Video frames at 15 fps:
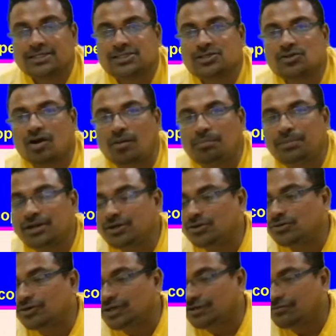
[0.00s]
this topic
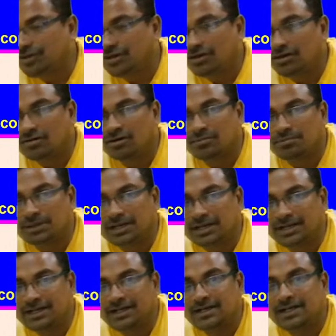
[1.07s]
today we have
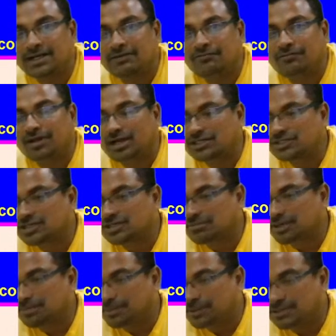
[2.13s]
completed
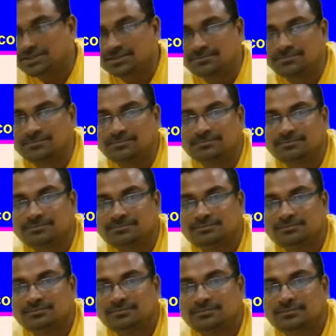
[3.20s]
refraction by prism,
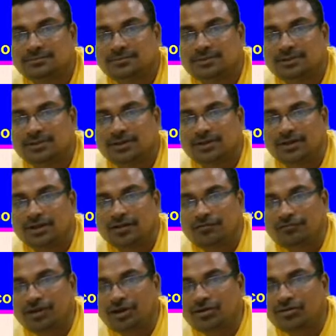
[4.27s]

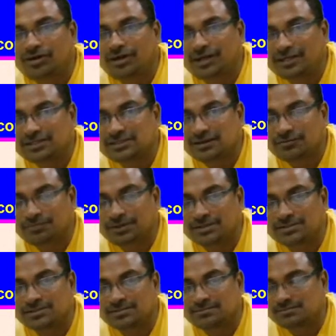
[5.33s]
refractive index of
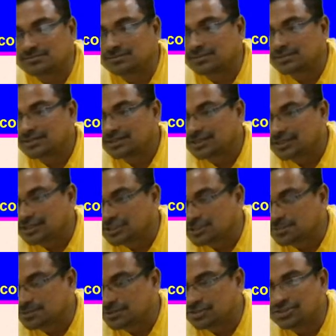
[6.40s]
prism,
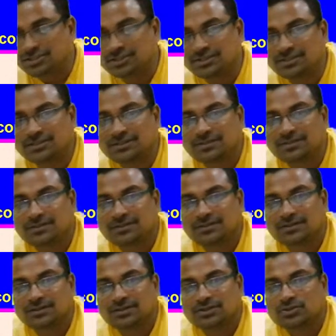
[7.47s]
dispersion.
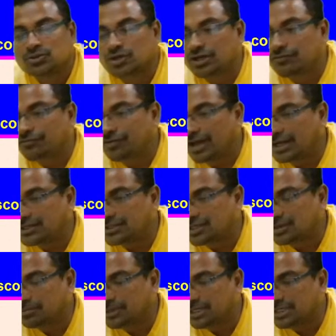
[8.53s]
So
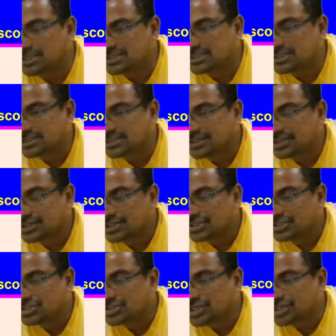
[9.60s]
refraction means
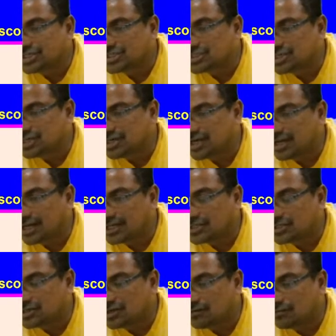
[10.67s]
change the
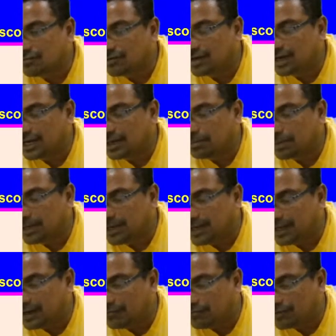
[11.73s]
direction of light,
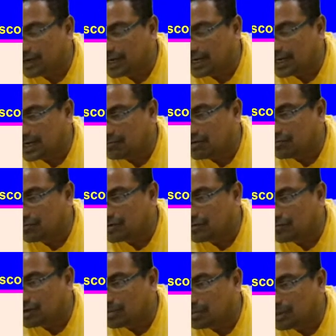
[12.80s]
bending of light travel
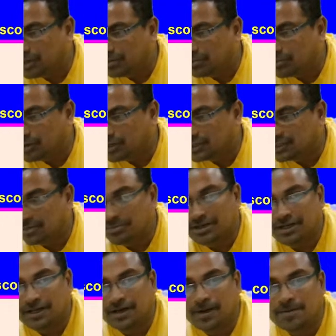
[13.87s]
from one medium to another
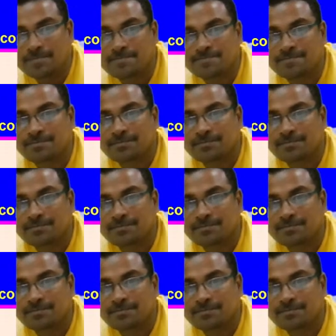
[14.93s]
medium.